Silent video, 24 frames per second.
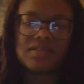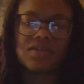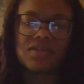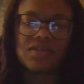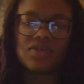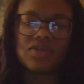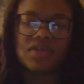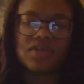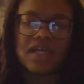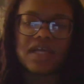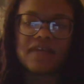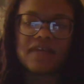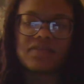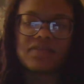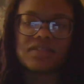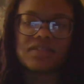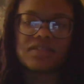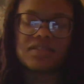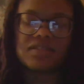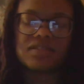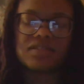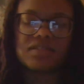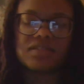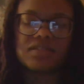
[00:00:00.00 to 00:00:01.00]
So you have to
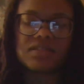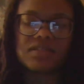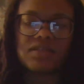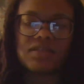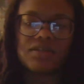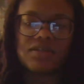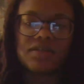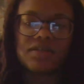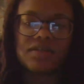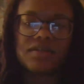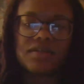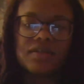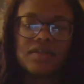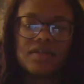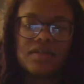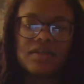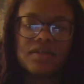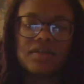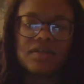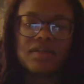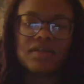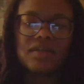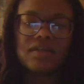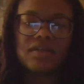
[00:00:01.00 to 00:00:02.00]
consider
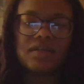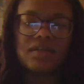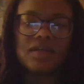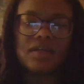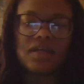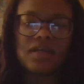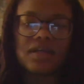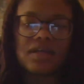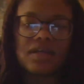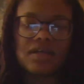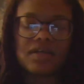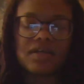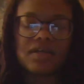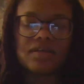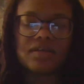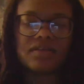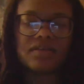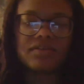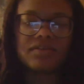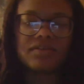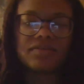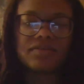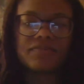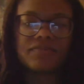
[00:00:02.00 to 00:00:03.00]

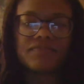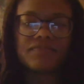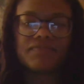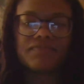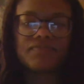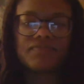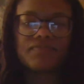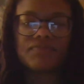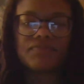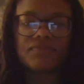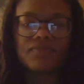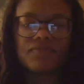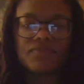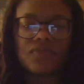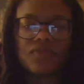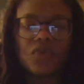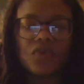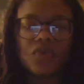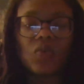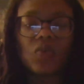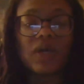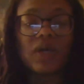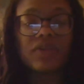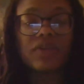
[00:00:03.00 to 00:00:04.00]
um,
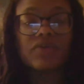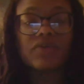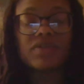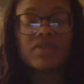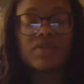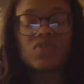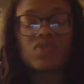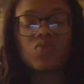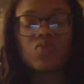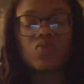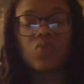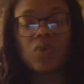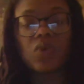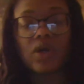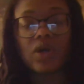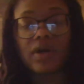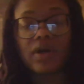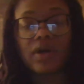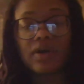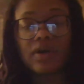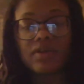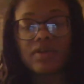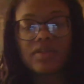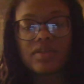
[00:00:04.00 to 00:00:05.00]
whether it's
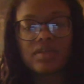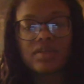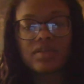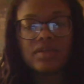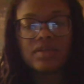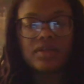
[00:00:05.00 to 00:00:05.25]
worth